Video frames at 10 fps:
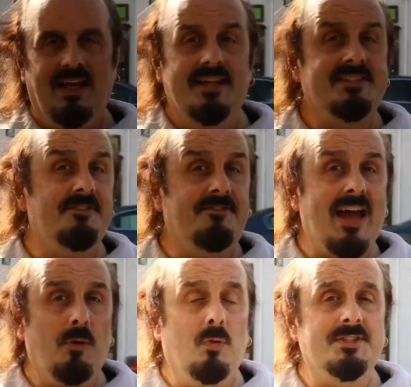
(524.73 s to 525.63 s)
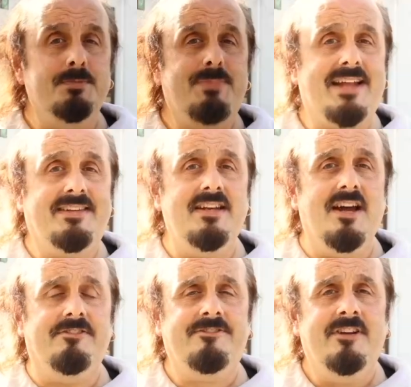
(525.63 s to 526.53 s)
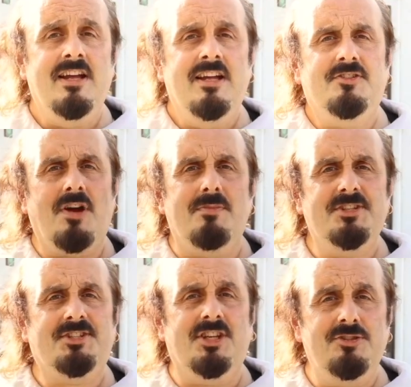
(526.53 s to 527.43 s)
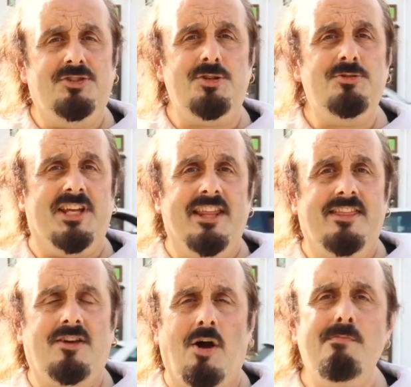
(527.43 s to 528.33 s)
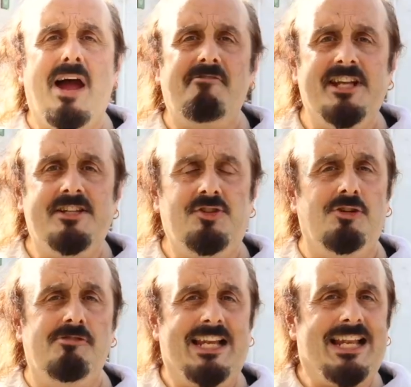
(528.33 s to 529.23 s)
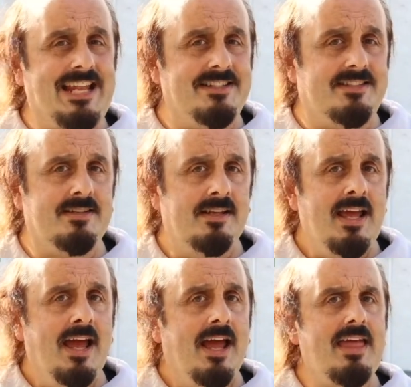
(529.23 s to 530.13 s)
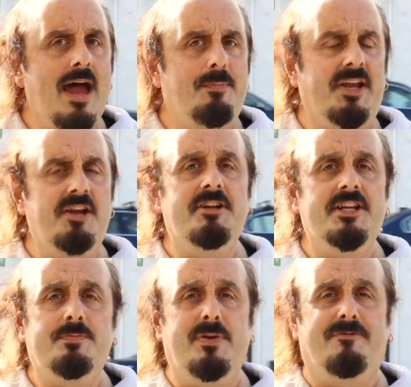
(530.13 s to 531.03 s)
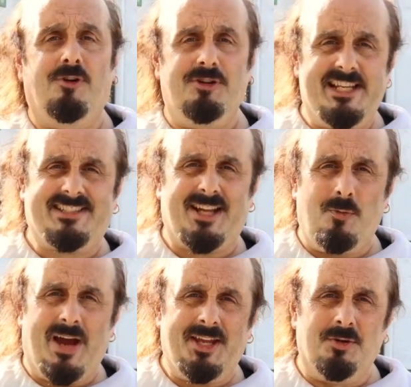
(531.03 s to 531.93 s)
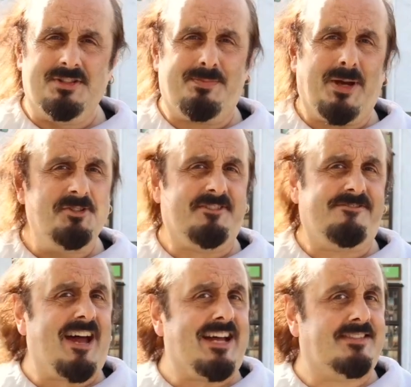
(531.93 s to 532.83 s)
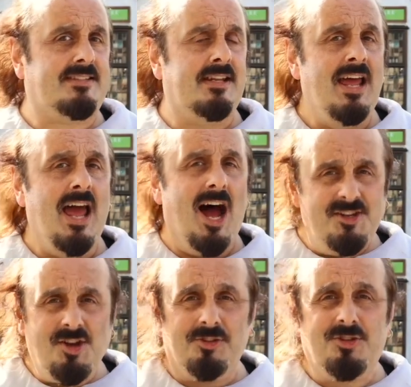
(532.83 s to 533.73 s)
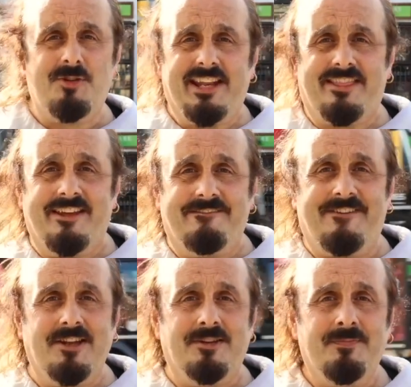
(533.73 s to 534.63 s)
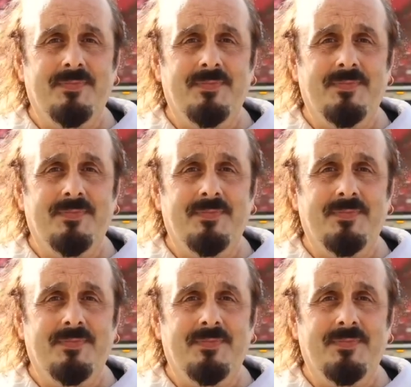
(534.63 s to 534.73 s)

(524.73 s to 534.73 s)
As if that wasn't bad enough, Thomas and Judith got married during Lent, that period before Easter where you're supposed to fast and not do anything fun.